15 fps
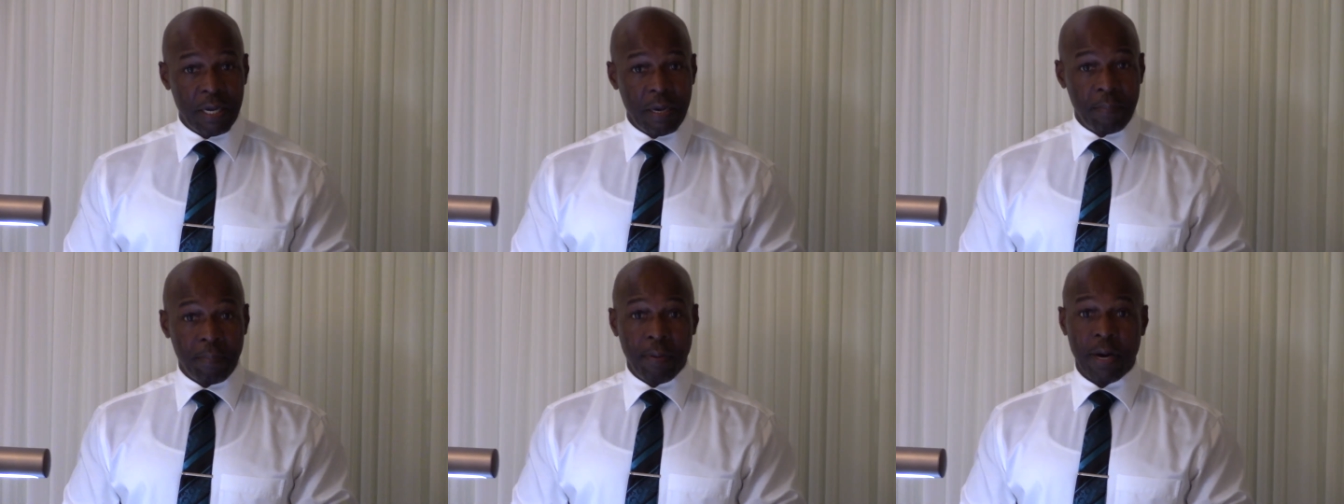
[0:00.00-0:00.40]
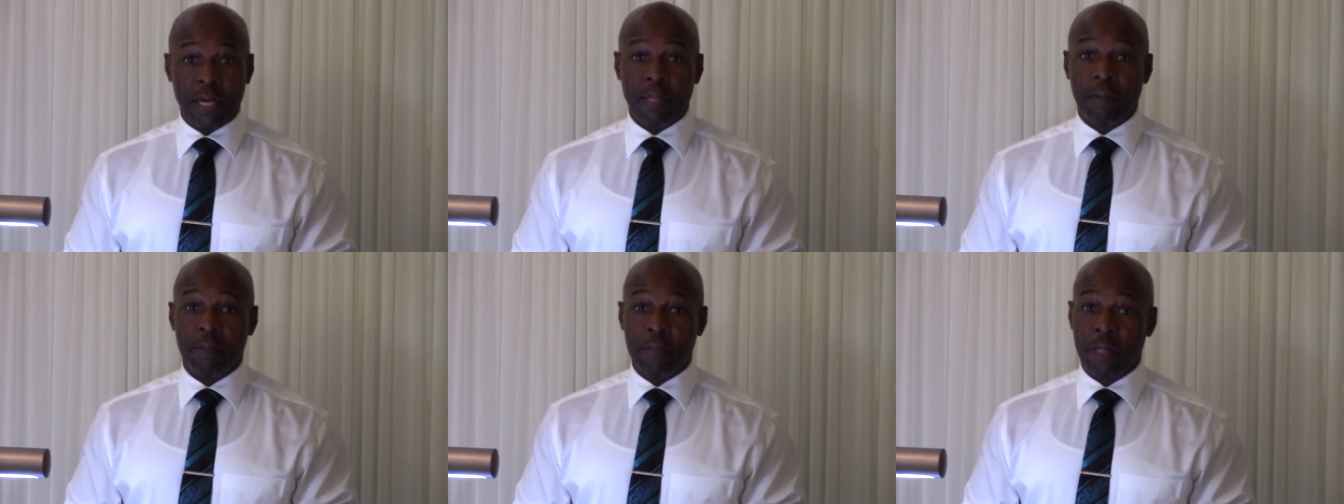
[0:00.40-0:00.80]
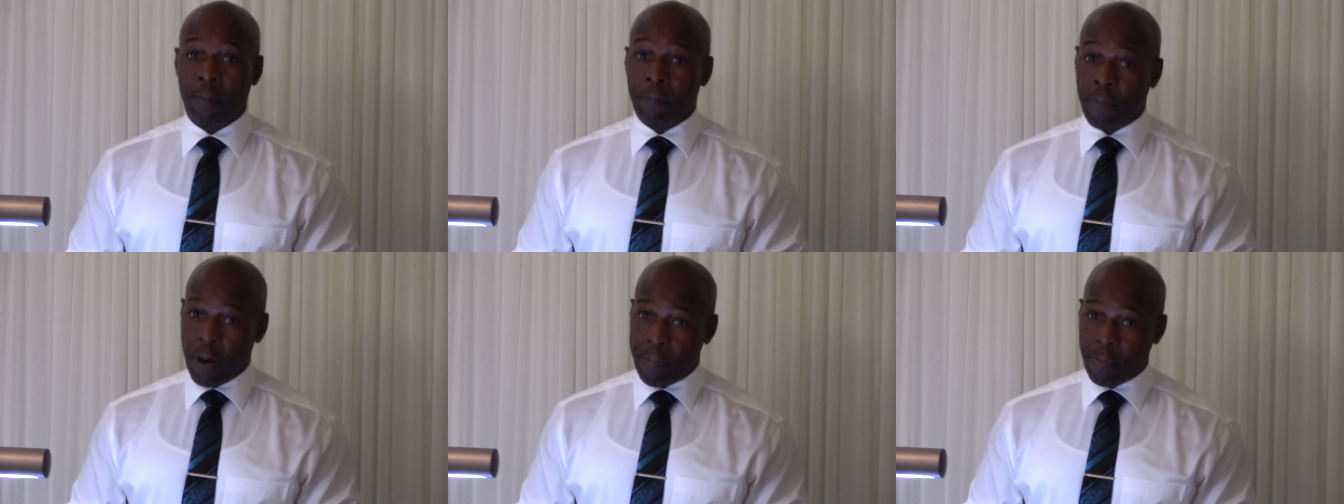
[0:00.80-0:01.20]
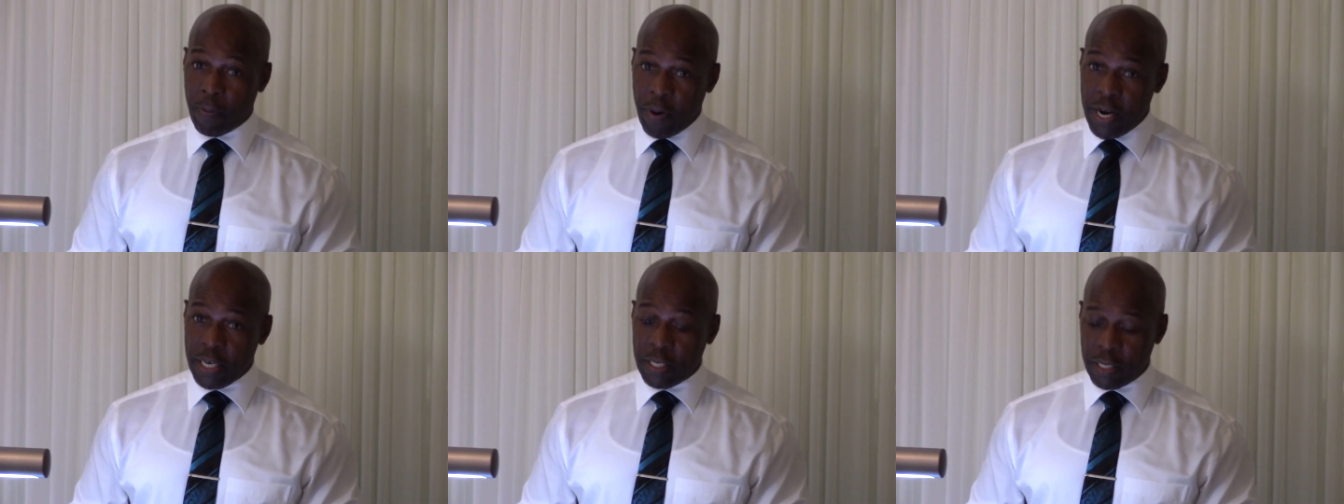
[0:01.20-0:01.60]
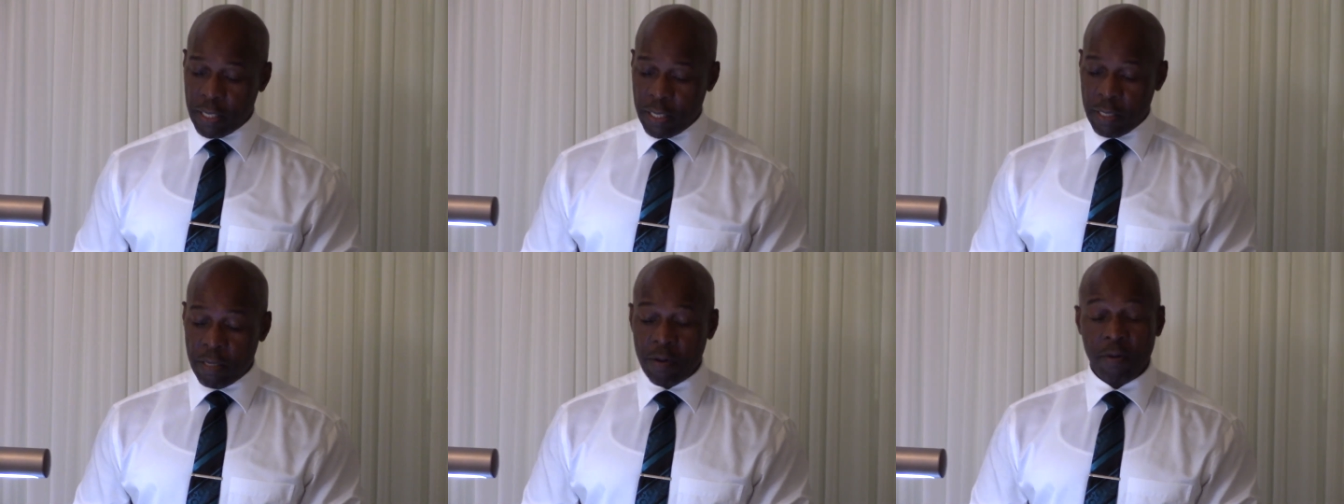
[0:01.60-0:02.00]
but the
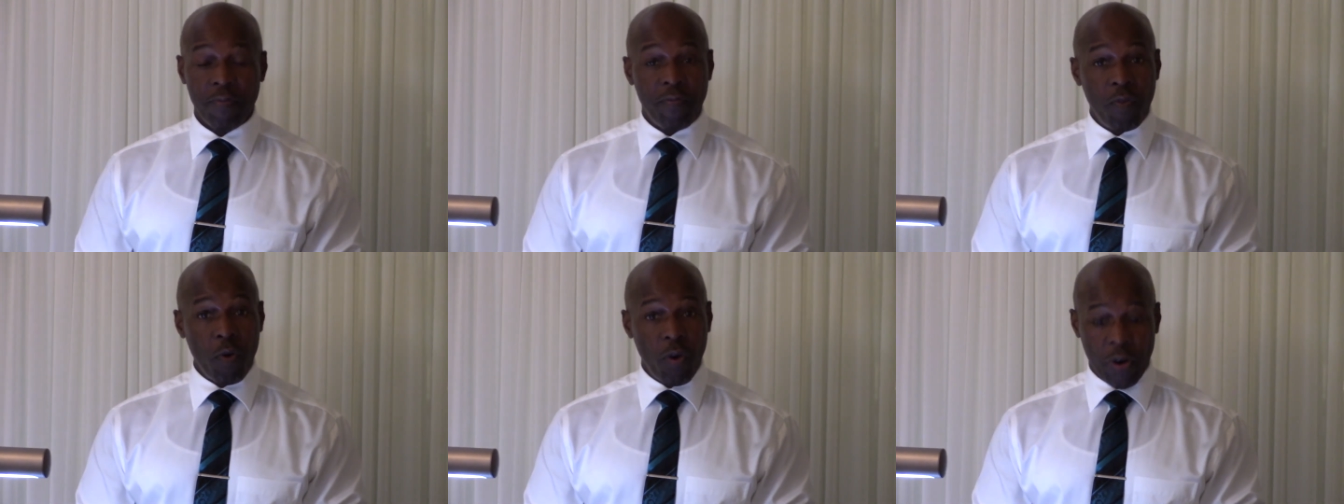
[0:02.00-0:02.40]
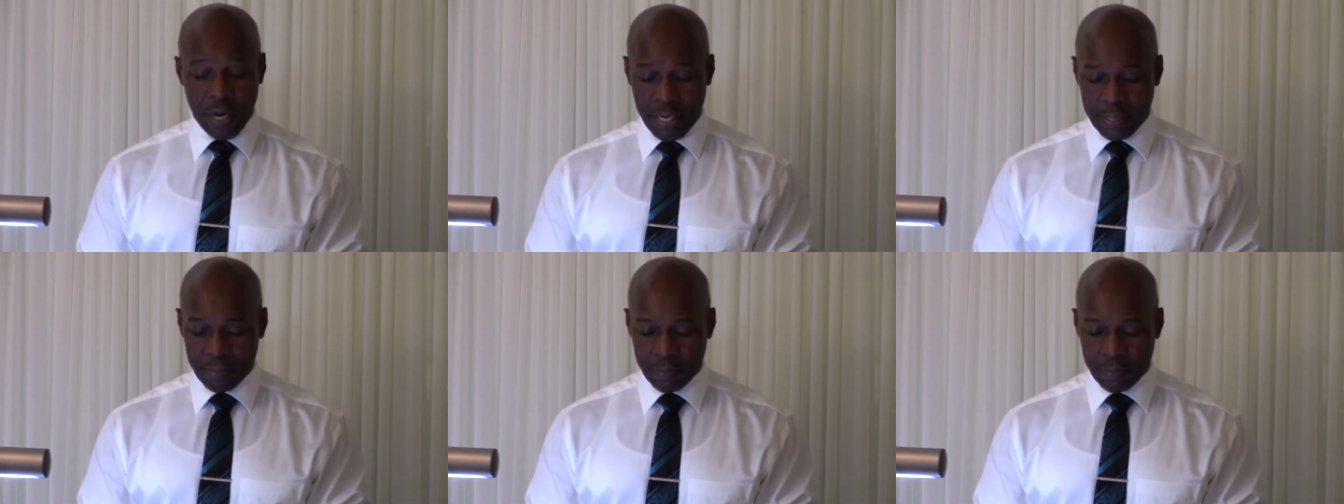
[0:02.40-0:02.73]
preparation for it.